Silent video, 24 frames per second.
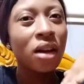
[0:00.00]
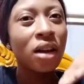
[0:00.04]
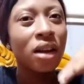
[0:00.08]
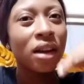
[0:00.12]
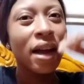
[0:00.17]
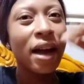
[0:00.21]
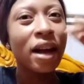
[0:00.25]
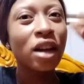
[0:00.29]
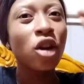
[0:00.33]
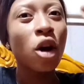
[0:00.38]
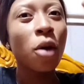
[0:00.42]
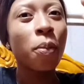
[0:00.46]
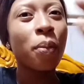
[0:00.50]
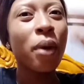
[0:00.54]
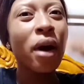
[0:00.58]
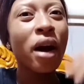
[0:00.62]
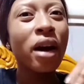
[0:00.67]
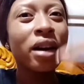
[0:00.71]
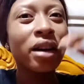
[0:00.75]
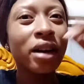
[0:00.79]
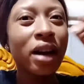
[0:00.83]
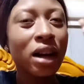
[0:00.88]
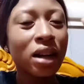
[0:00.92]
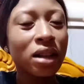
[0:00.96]
like, your
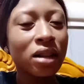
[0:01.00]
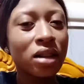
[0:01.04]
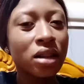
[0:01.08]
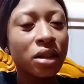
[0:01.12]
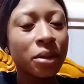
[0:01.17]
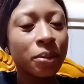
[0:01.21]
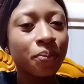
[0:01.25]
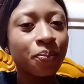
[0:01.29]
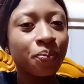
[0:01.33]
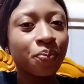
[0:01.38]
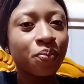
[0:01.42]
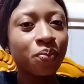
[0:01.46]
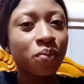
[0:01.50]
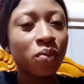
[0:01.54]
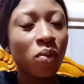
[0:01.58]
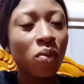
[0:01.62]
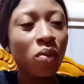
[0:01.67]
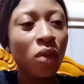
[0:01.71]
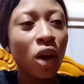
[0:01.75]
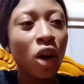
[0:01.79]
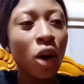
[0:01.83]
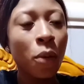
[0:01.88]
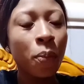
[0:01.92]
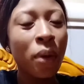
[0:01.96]
pregnancy,
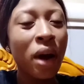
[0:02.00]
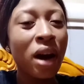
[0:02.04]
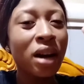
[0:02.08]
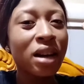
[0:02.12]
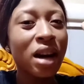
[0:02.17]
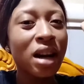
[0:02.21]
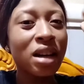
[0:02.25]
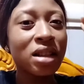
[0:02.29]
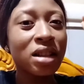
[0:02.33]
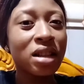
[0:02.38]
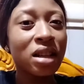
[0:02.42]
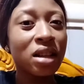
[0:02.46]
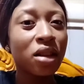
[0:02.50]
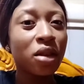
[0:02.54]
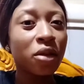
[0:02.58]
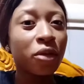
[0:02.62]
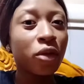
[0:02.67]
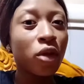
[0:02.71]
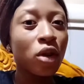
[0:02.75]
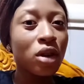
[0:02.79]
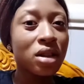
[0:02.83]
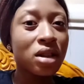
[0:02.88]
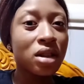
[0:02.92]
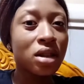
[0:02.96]
your
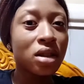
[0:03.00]
first